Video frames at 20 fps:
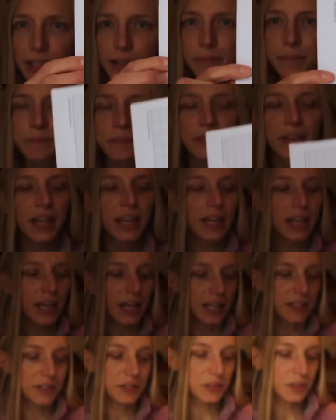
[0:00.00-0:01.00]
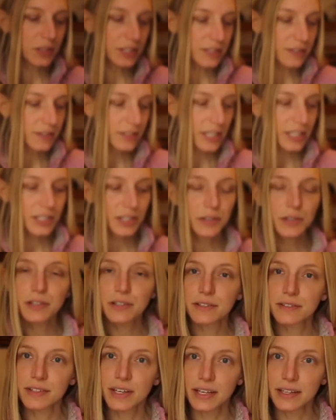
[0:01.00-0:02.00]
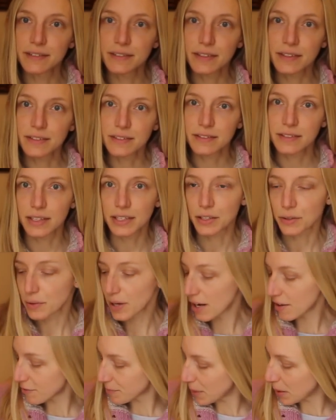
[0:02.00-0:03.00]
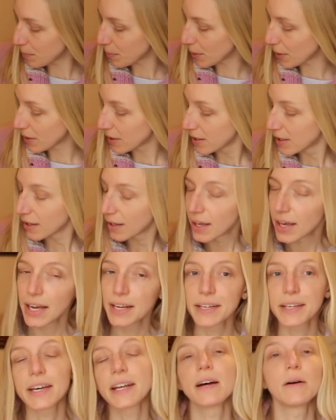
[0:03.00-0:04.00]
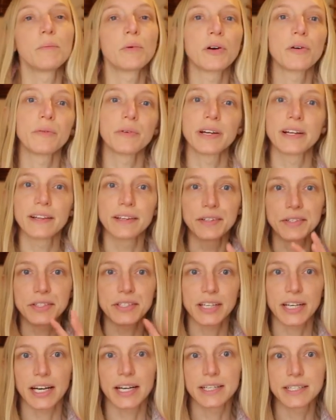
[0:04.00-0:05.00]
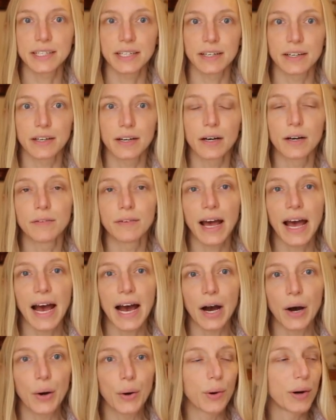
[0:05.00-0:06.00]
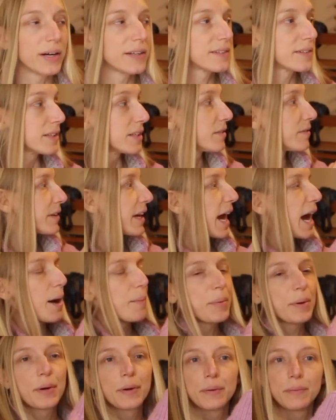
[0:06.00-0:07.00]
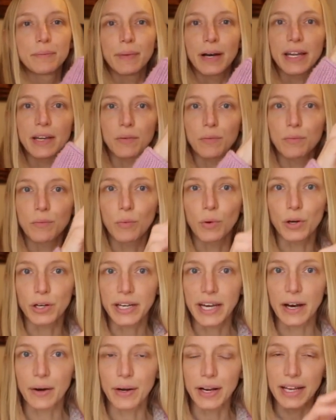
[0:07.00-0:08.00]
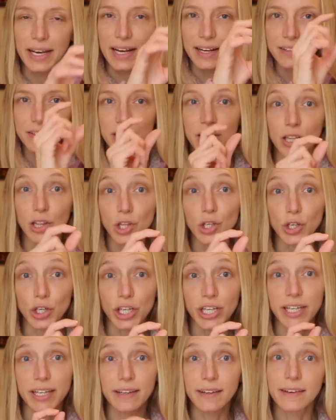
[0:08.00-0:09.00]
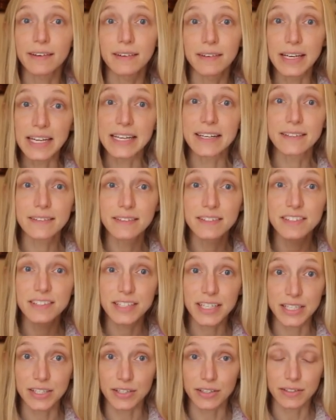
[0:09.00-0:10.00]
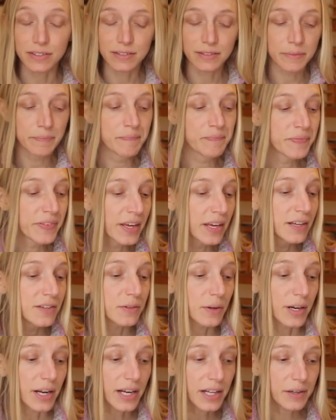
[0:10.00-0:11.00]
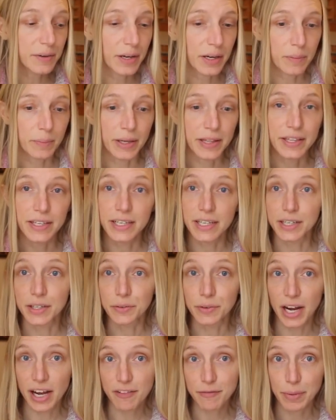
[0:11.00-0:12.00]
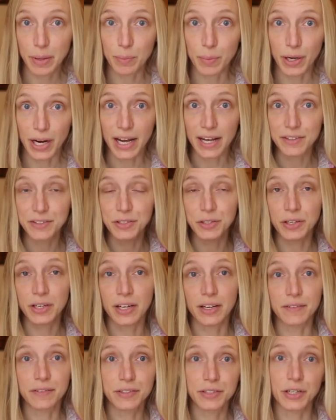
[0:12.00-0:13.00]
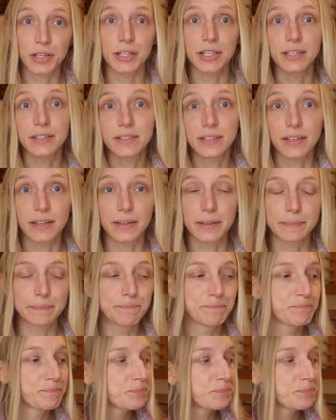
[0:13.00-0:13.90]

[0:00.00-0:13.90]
on. And so you can sketch out your designs on this knitting graph paper and get a more realistic idea of how a sleeve cap might work out and actually look in knit stitches. So I'd highly recommend the knitting graph paper as you're kind of starting to